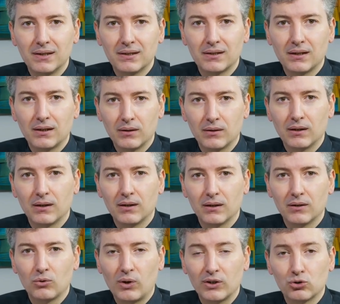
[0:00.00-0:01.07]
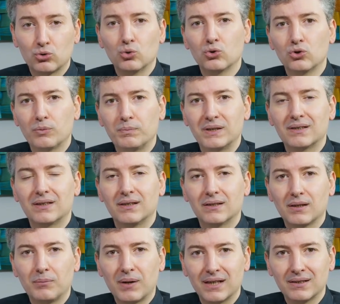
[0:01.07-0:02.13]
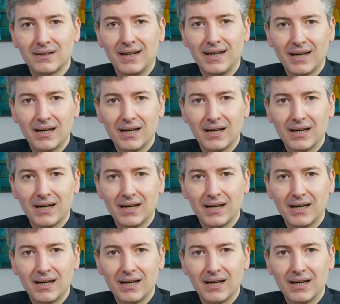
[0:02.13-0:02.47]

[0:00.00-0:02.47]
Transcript: gather resources for research development